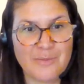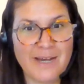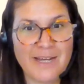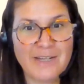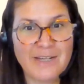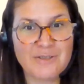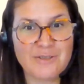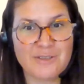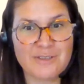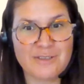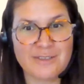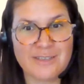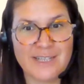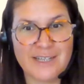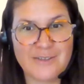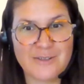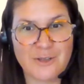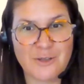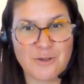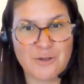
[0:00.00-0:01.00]
a migrant,
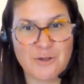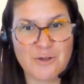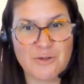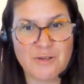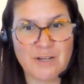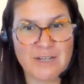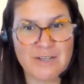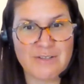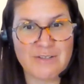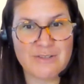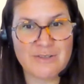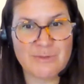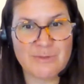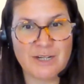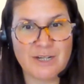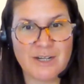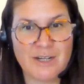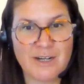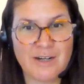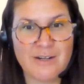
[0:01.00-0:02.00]
like the Ukrainians
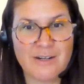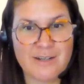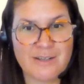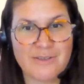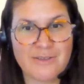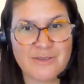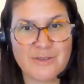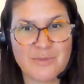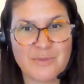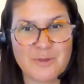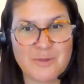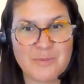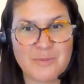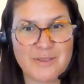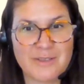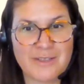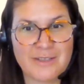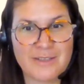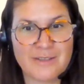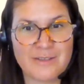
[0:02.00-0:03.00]
were, are at the
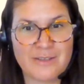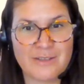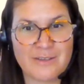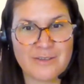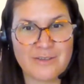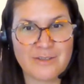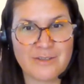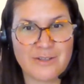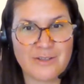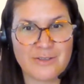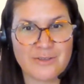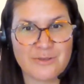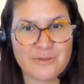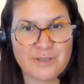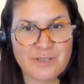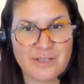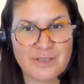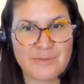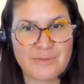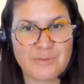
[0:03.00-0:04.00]
moment in in the
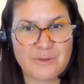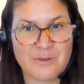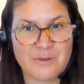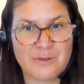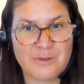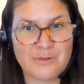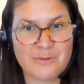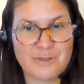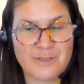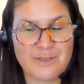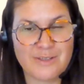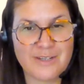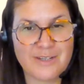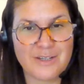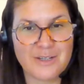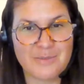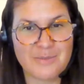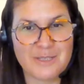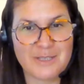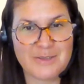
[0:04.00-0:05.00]
country in Poland where
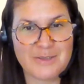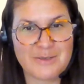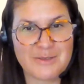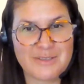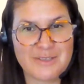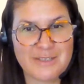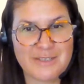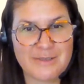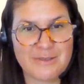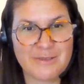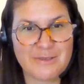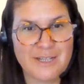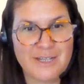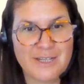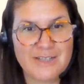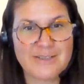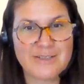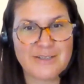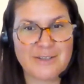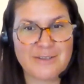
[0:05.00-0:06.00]
they're coming to see you.
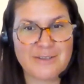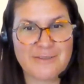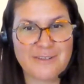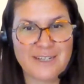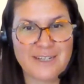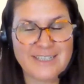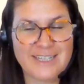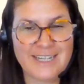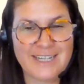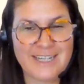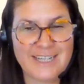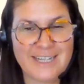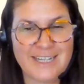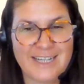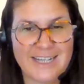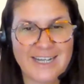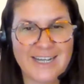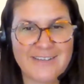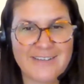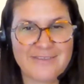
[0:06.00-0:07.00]
So in fact,
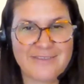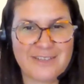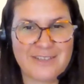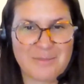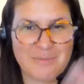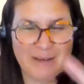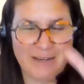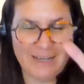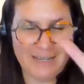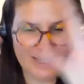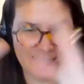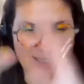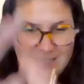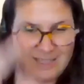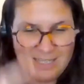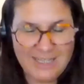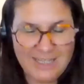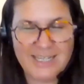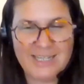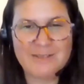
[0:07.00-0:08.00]
I have in my
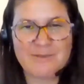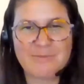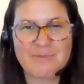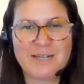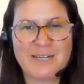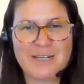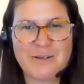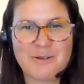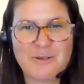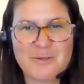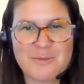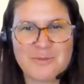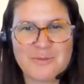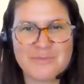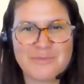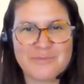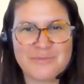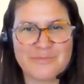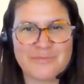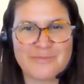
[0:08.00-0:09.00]
in my own
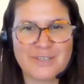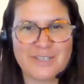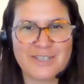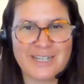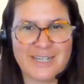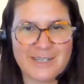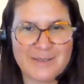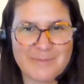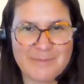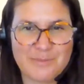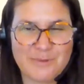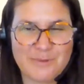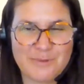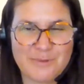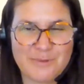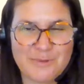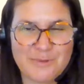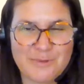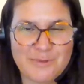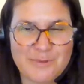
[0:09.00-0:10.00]
yeah
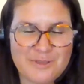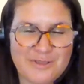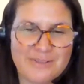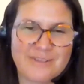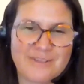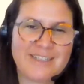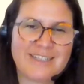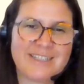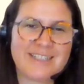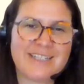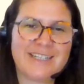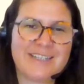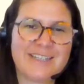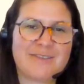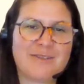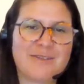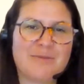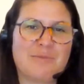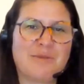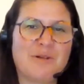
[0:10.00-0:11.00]
personality
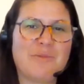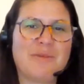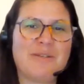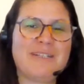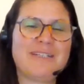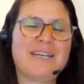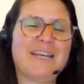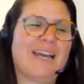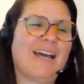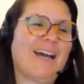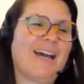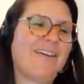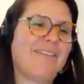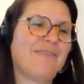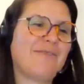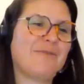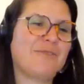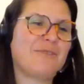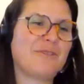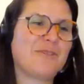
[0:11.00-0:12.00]
at the moment. I
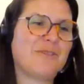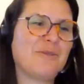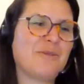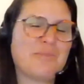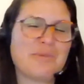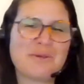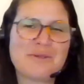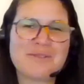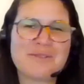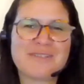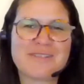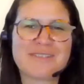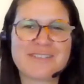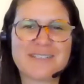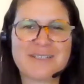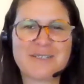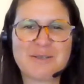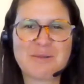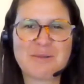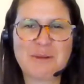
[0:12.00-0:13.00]
have the both
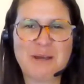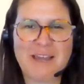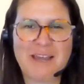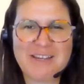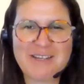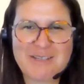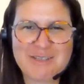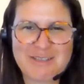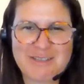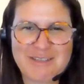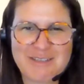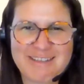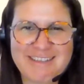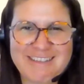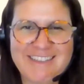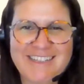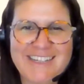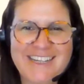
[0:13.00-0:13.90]
situation,